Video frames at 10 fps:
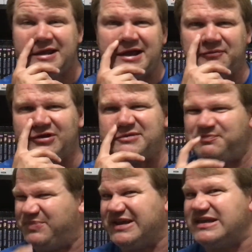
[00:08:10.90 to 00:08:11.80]
I'm really
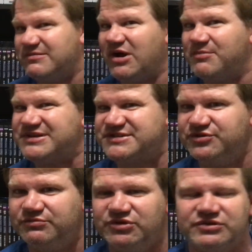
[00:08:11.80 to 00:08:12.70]
picky about my
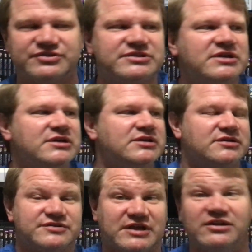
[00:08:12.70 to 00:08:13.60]
steelbooks,
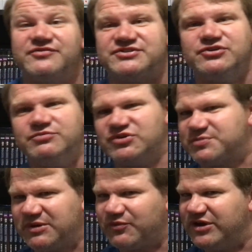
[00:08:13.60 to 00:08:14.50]
because I love steelbooks,
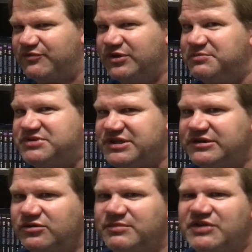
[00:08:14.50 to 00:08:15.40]
but I'm really, really
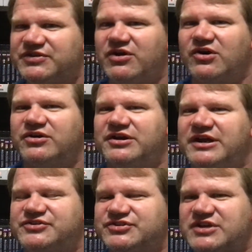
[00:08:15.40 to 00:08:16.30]
particular about the art, and
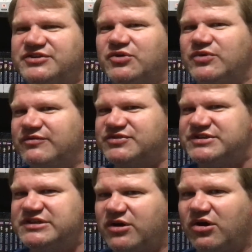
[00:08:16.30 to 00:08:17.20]
I don't ever
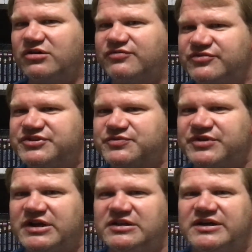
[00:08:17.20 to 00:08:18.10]
see art for this one
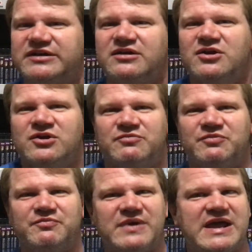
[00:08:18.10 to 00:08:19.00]
that I like. But
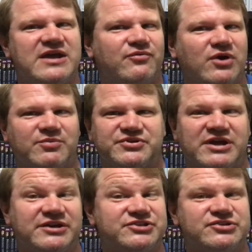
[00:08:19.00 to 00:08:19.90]
man, Robert
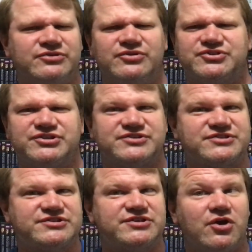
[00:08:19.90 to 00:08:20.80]
Downey Jr. is
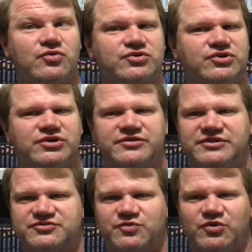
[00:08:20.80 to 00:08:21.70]
just so good in
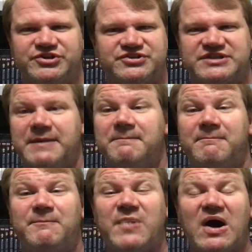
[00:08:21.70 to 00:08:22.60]
this role. He just
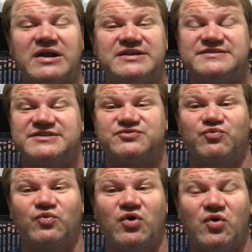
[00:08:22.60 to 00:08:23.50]
embodies this
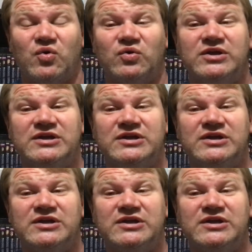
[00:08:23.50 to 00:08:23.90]
role